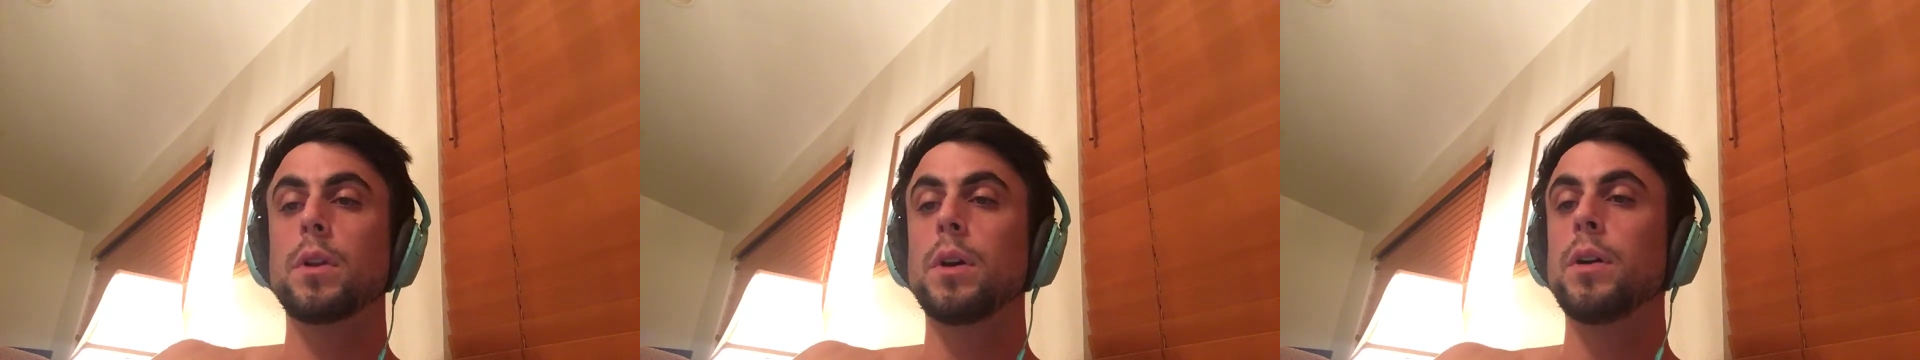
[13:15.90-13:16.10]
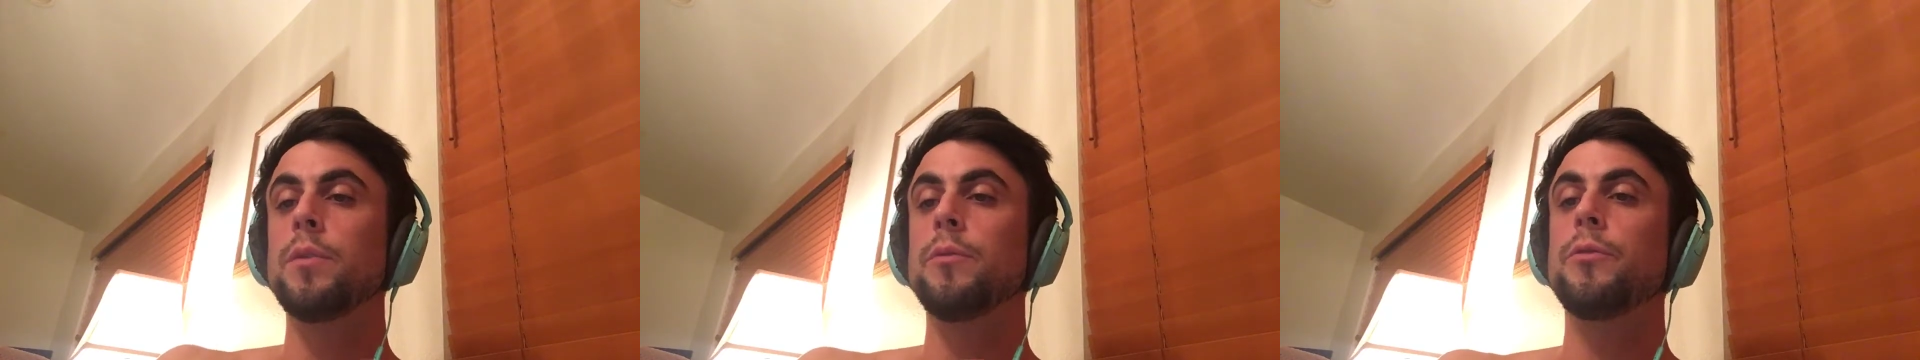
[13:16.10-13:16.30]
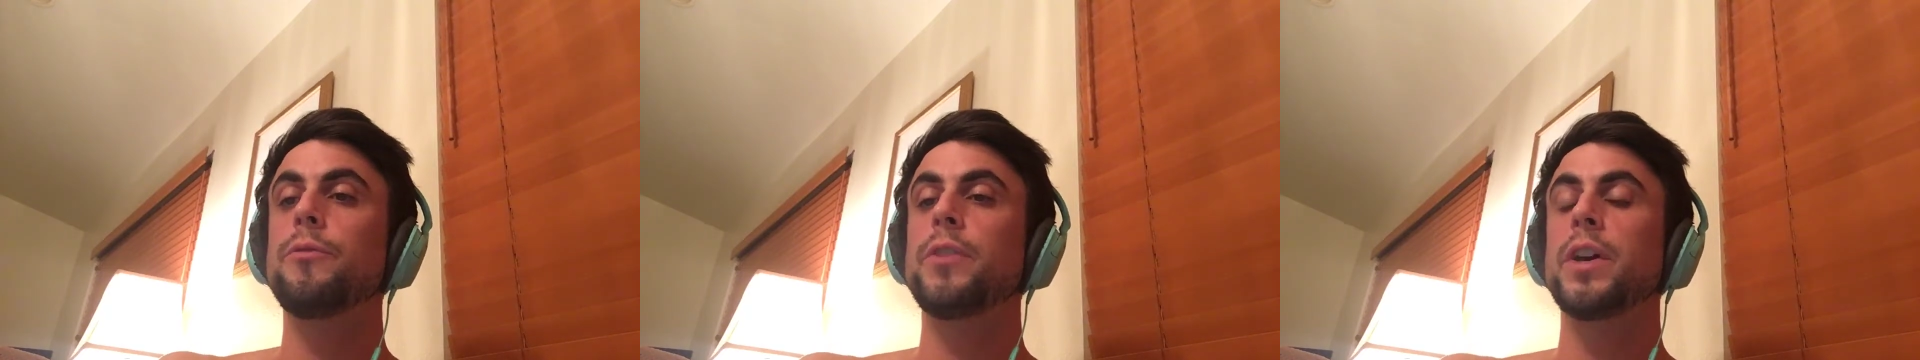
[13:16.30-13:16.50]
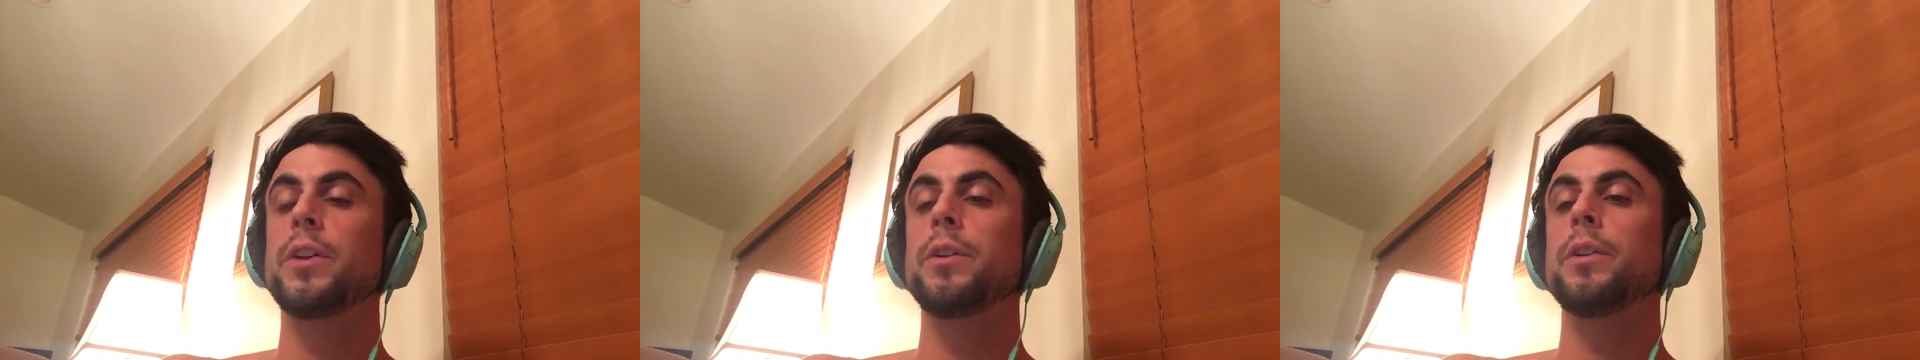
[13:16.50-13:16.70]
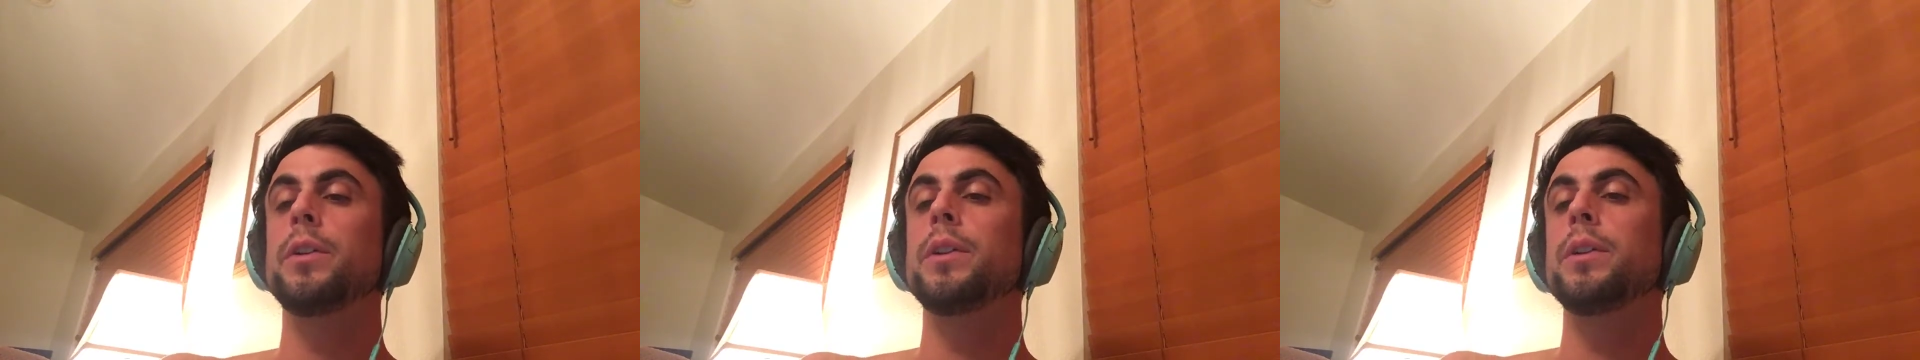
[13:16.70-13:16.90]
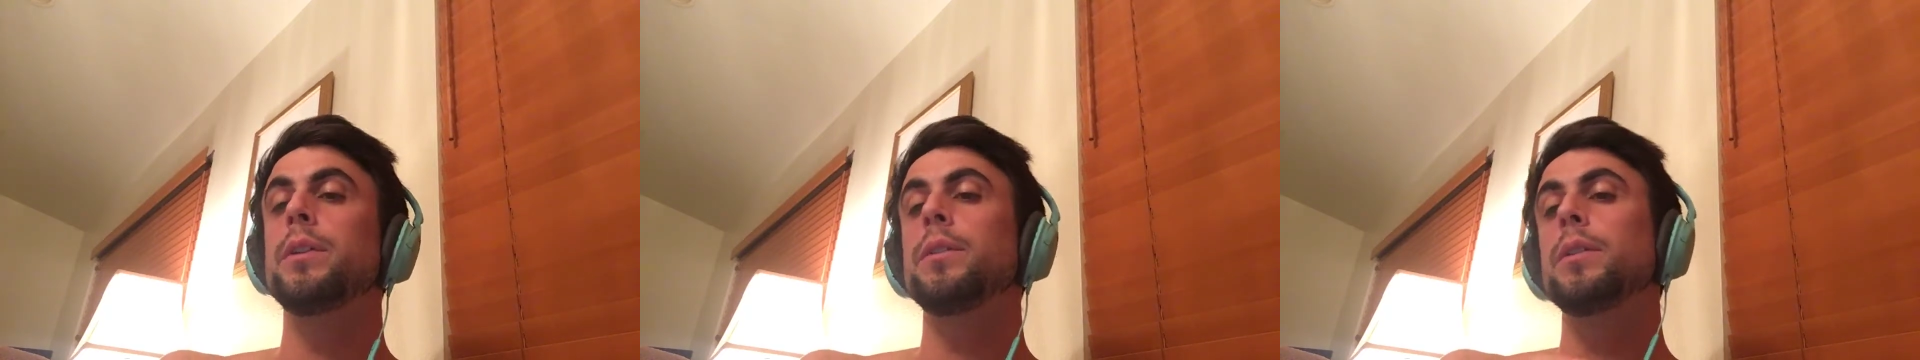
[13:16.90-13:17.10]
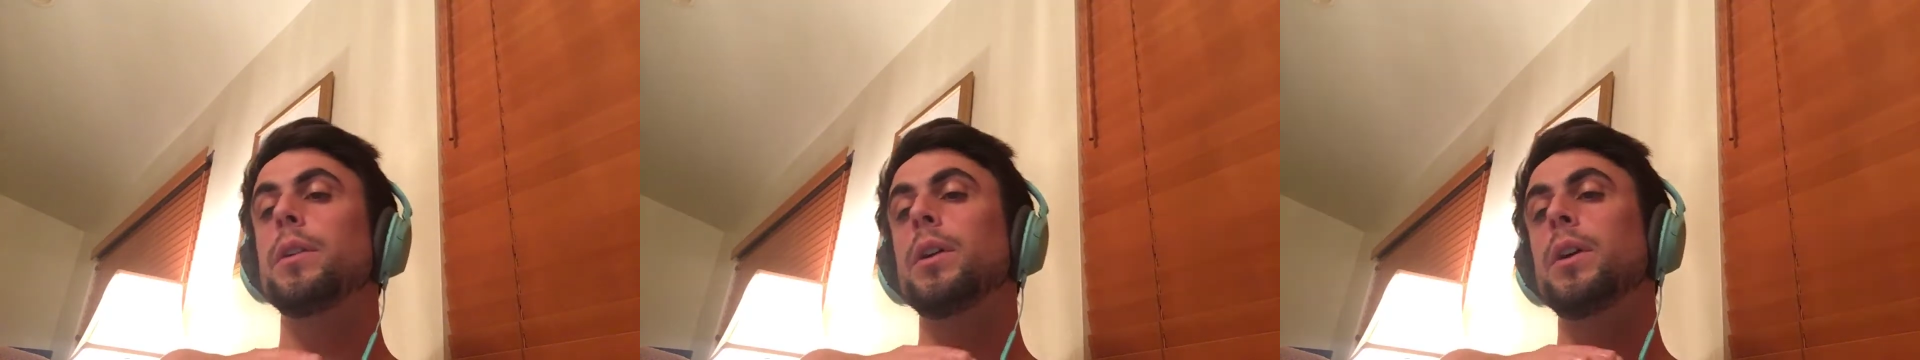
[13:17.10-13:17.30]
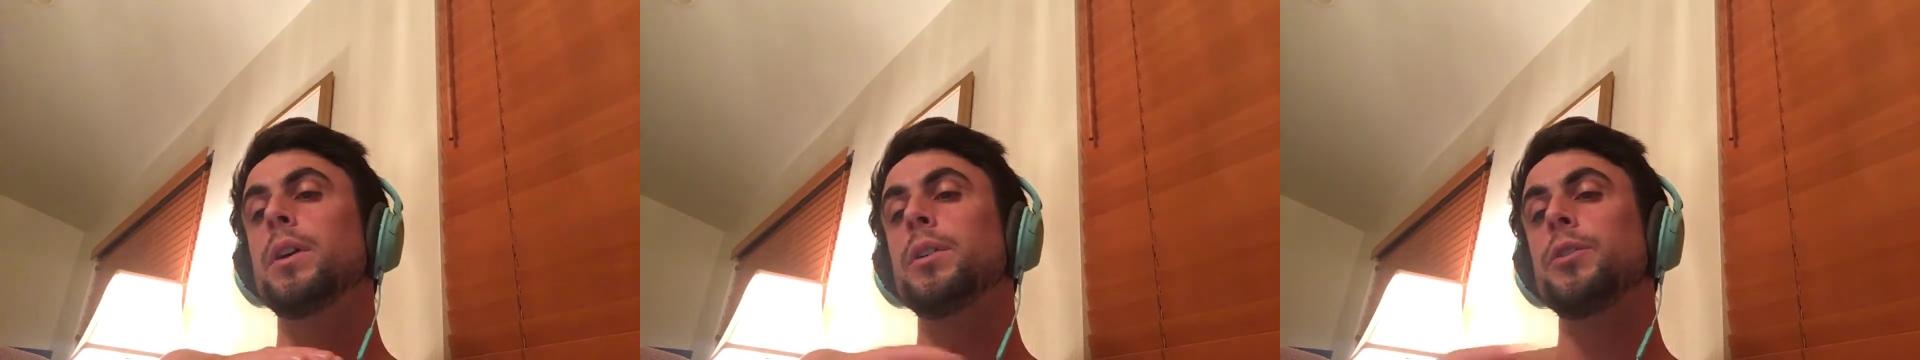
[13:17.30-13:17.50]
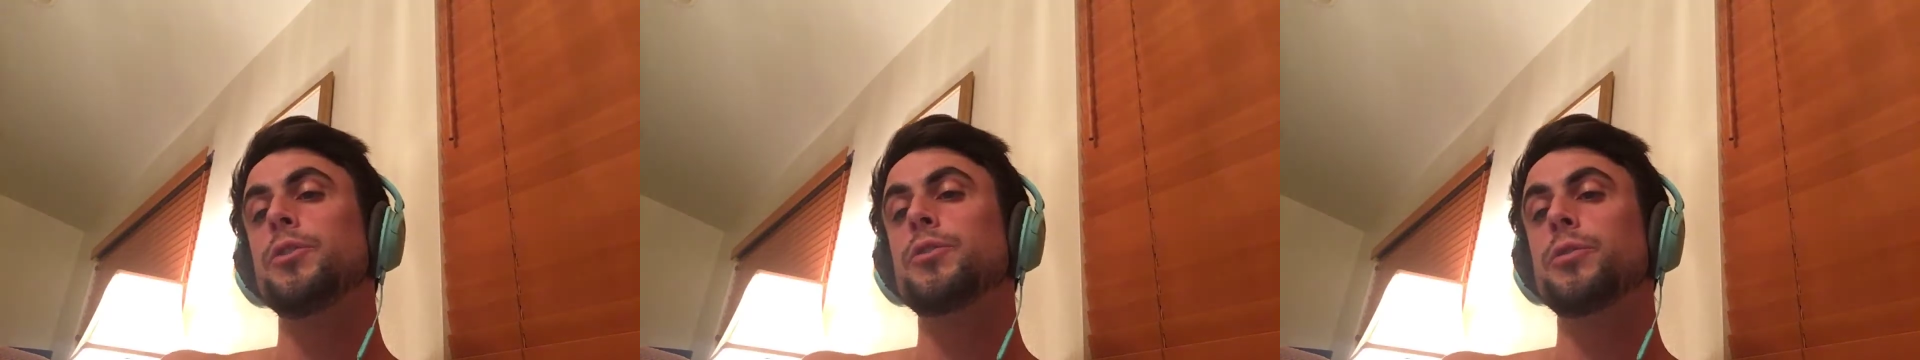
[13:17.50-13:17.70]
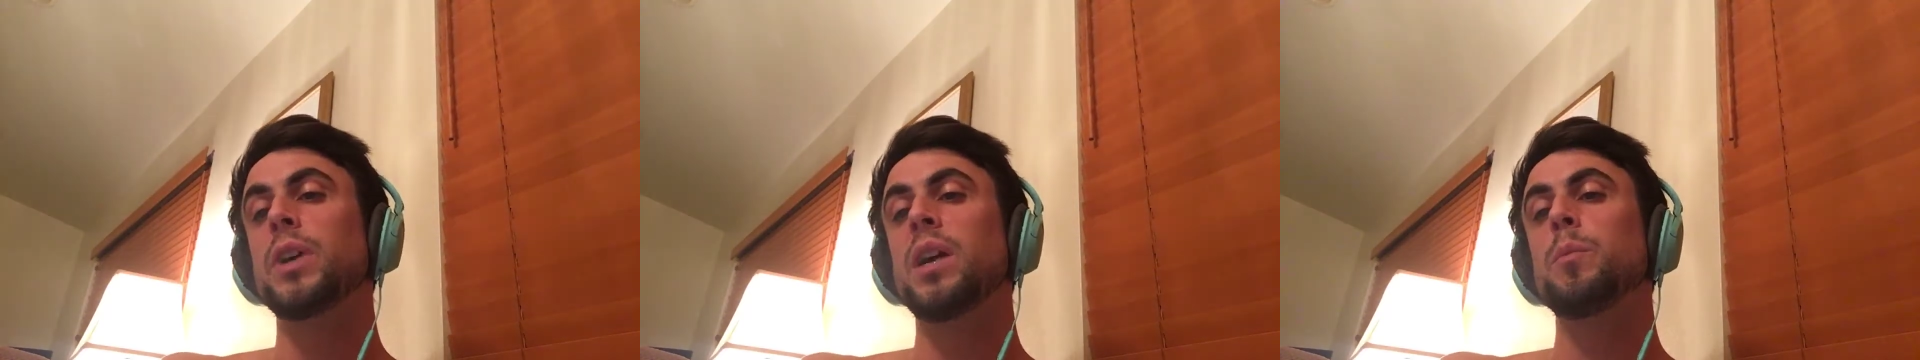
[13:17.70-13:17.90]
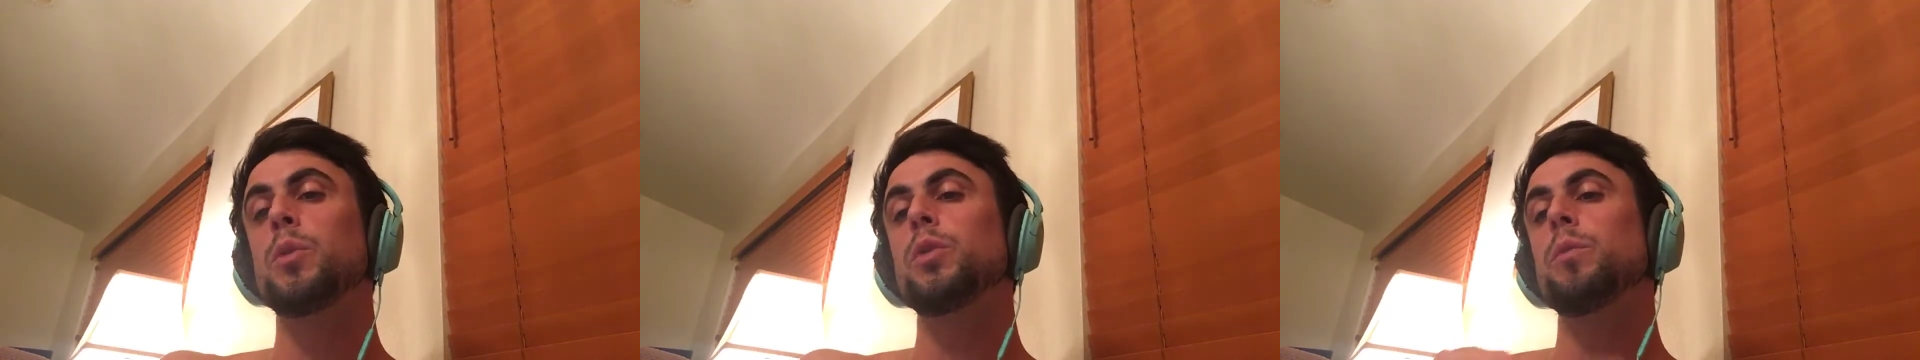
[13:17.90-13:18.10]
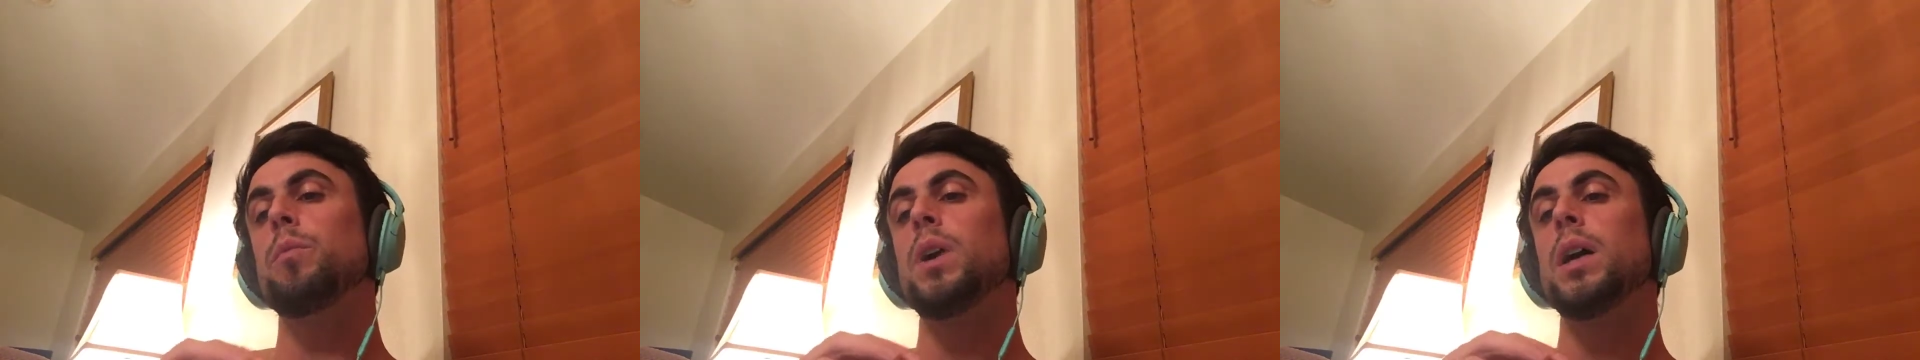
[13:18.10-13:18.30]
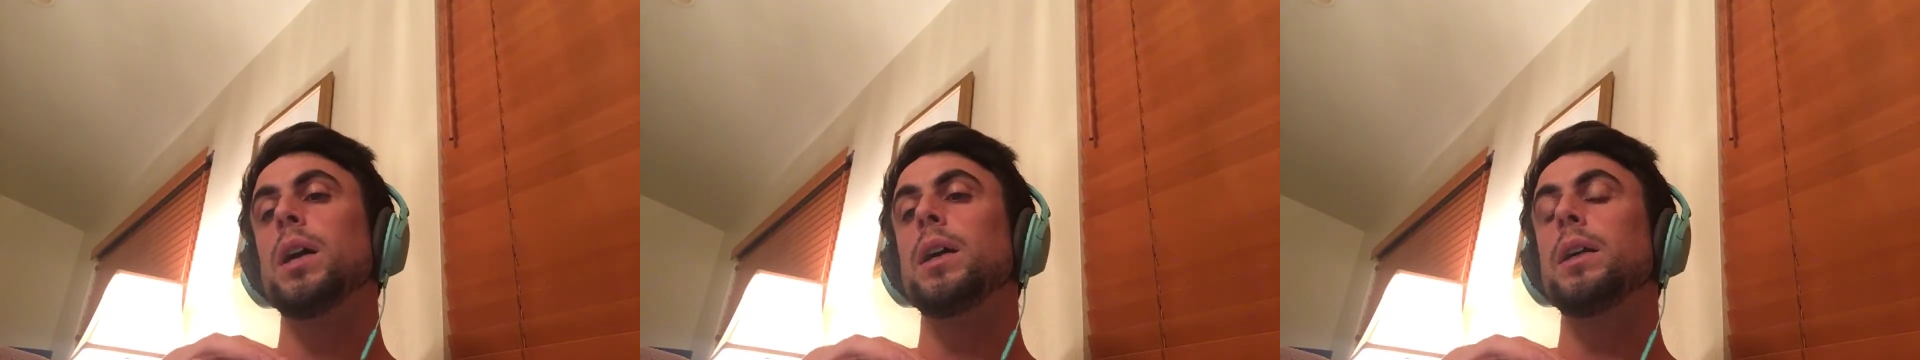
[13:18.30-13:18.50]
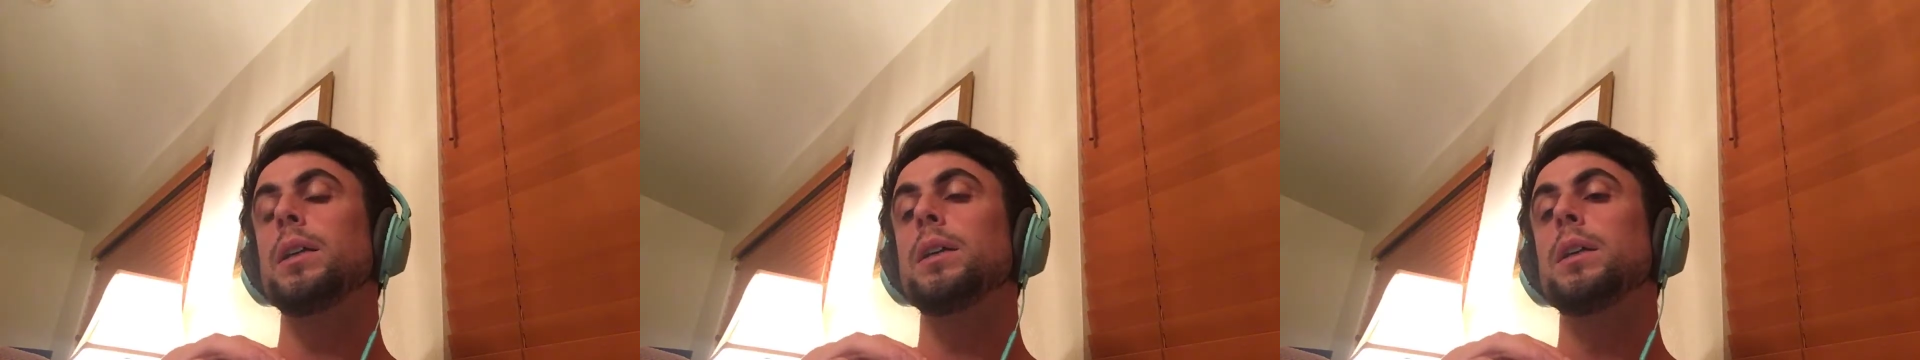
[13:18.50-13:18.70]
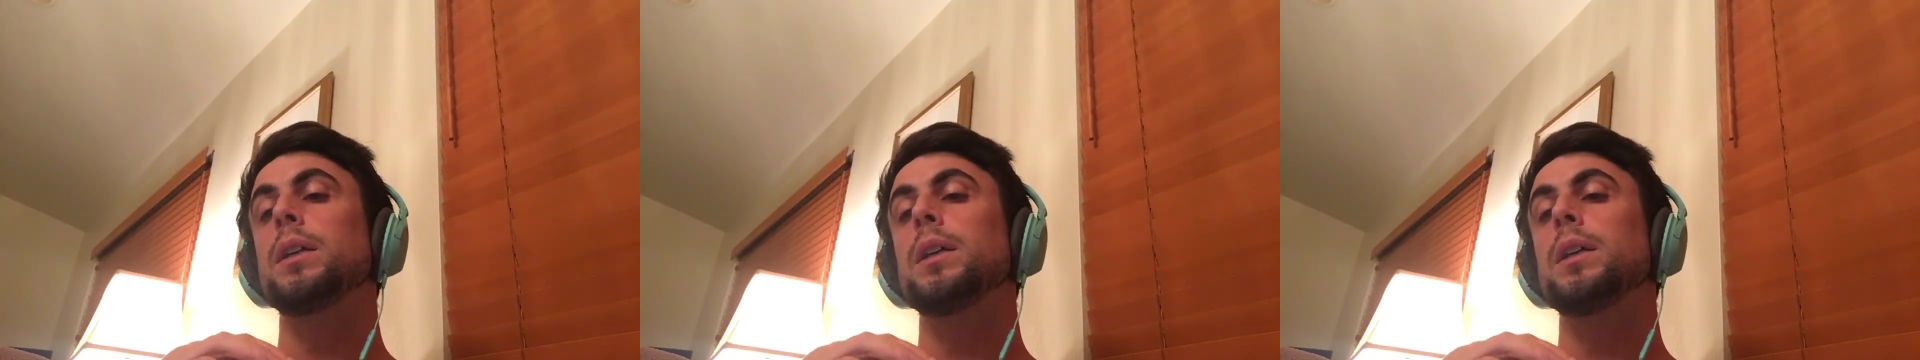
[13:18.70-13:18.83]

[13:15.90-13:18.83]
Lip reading: unfettered and untrammeled by